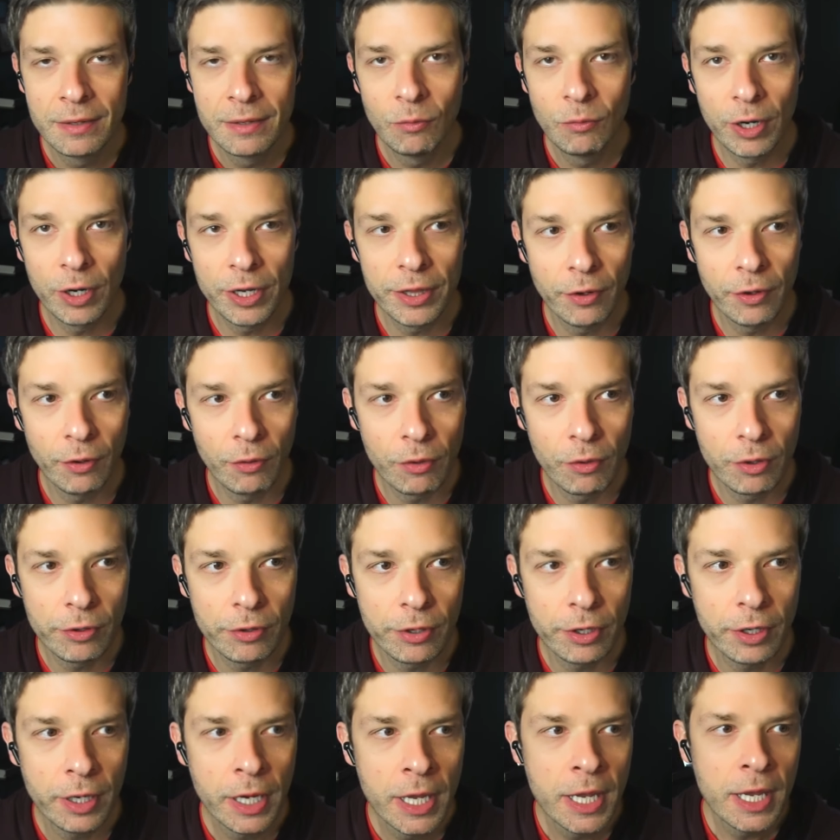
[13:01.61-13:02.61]
to
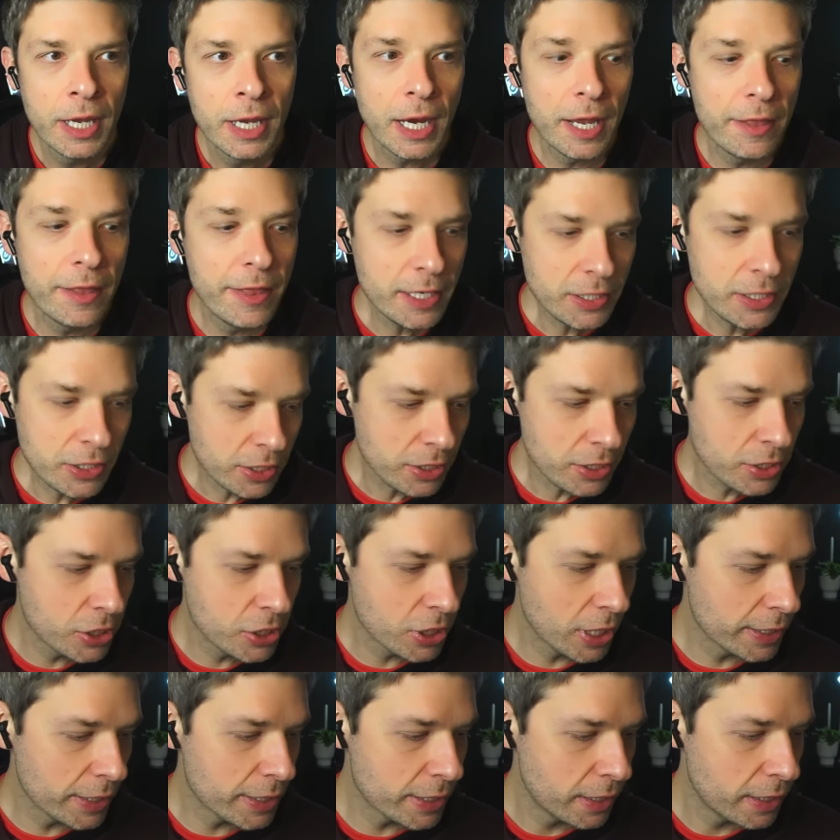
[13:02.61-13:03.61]
order. And this is
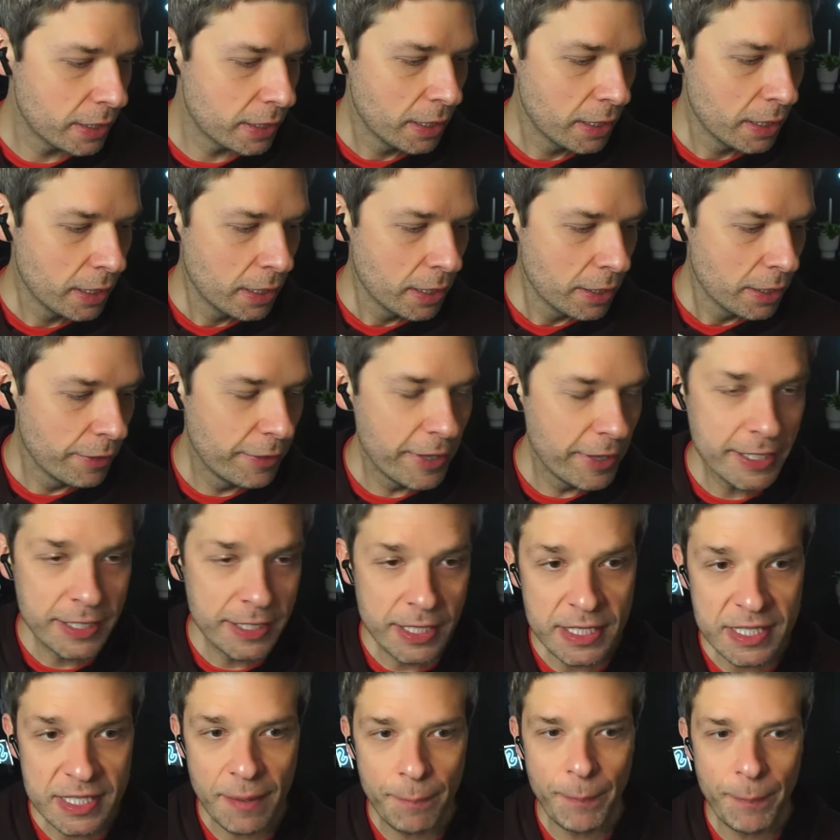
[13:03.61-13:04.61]

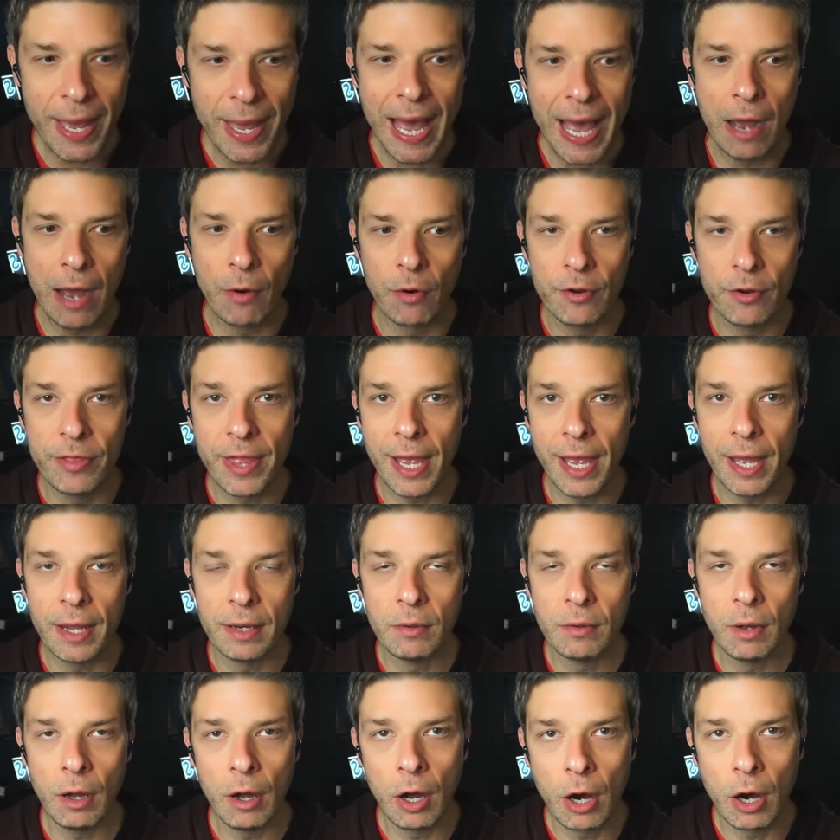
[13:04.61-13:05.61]
the power
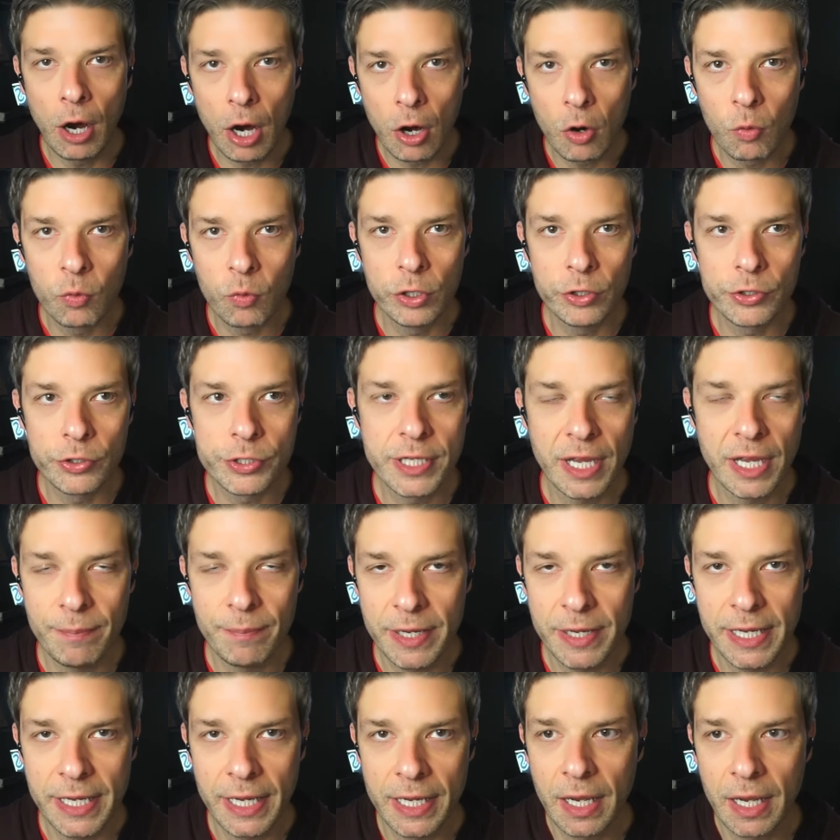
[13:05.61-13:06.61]
that our real estate
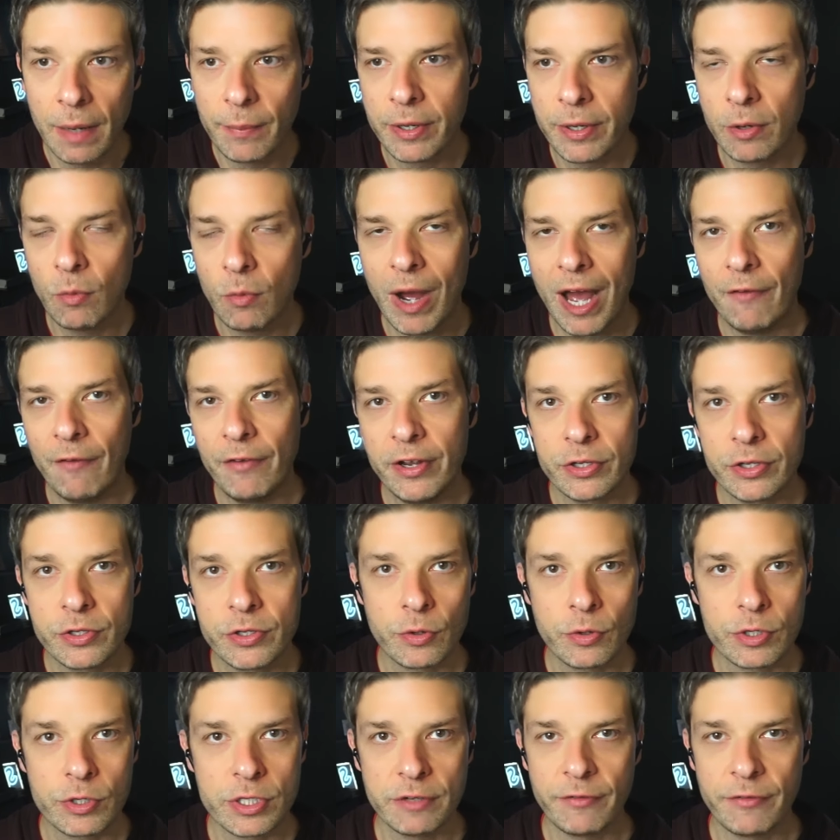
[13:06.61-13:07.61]
media company, WOW Video
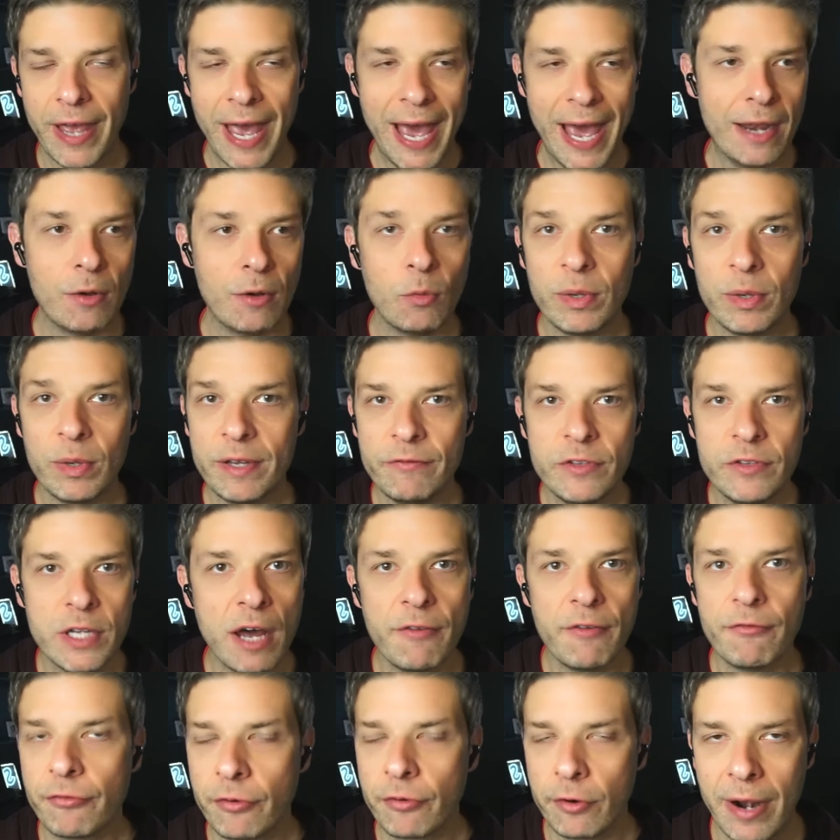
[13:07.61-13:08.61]
Tours, have had, and we've
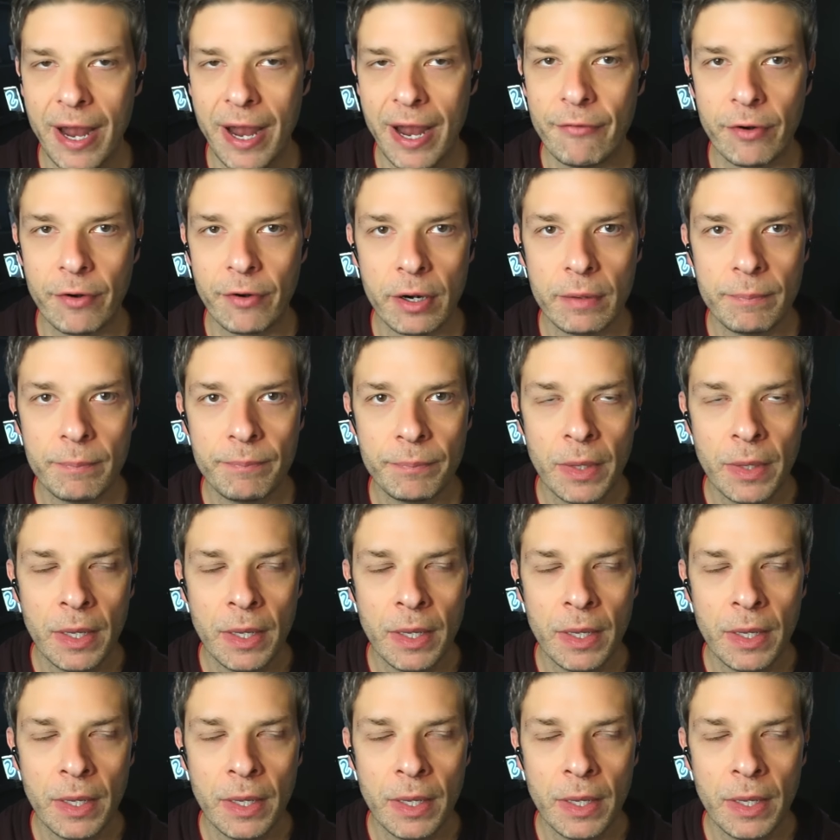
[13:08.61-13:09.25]
done forever.